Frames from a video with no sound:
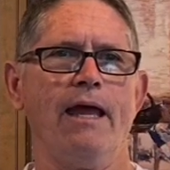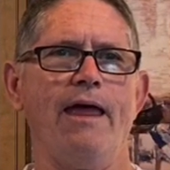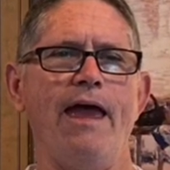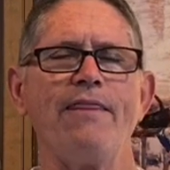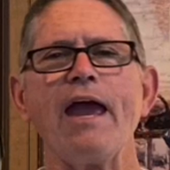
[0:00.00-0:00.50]

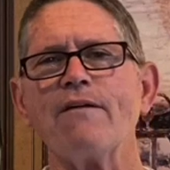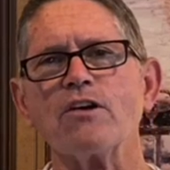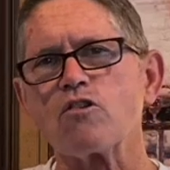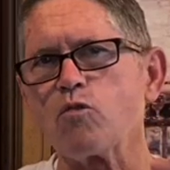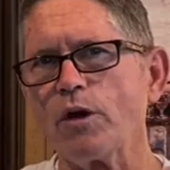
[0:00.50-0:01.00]
They have
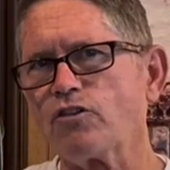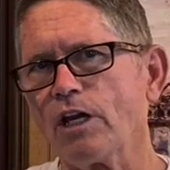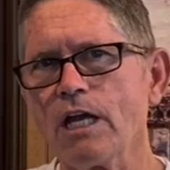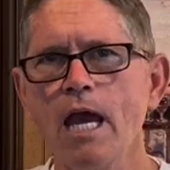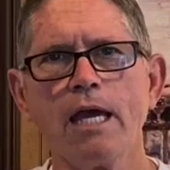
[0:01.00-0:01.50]
a
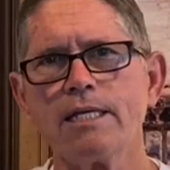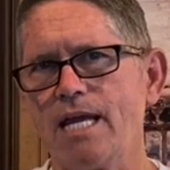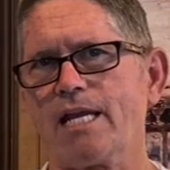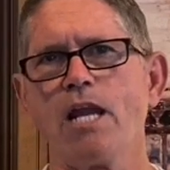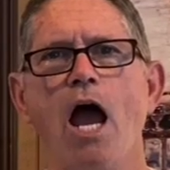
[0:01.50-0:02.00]
switching
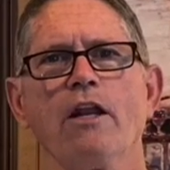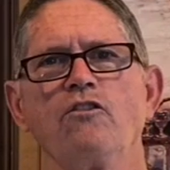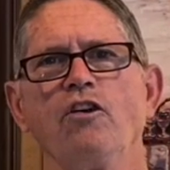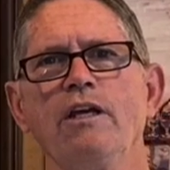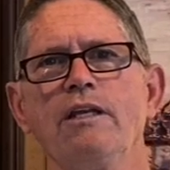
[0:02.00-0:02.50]

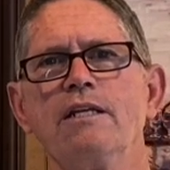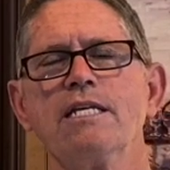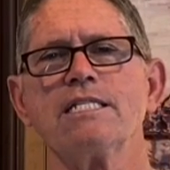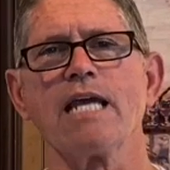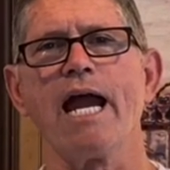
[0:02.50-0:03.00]
technology
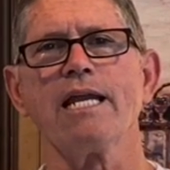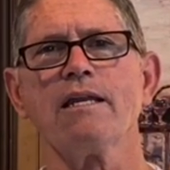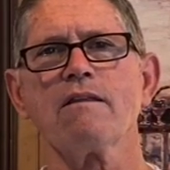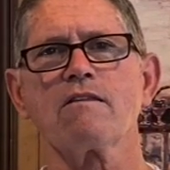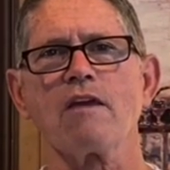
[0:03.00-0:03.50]
designed
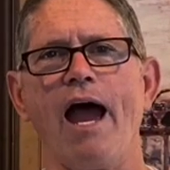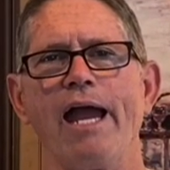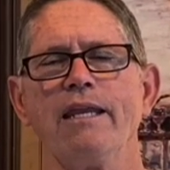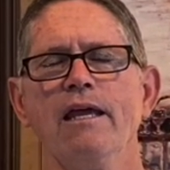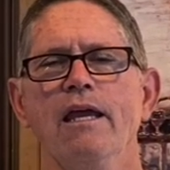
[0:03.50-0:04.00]

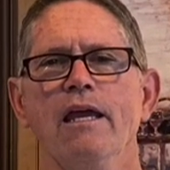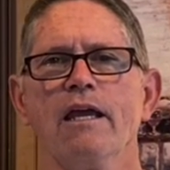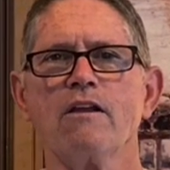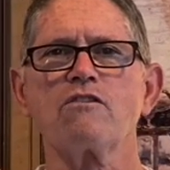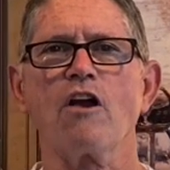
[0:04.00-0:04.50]
inside
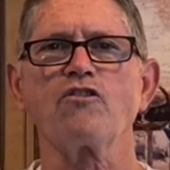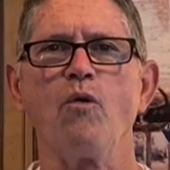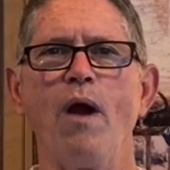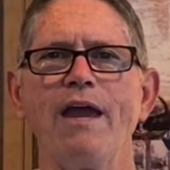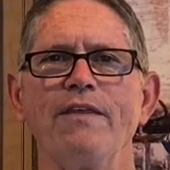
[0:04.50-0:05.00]
in such a
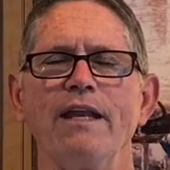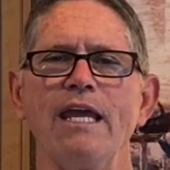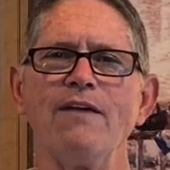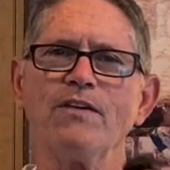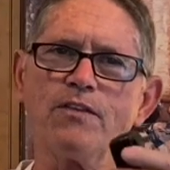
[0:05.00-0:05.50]
way that
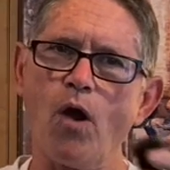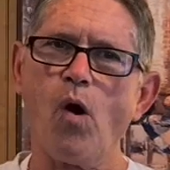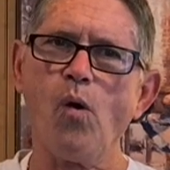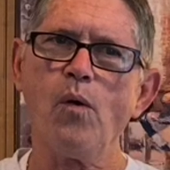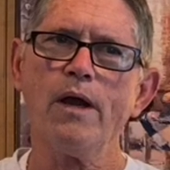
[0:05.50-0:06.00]
even
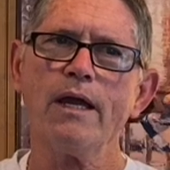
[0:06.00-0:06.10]
though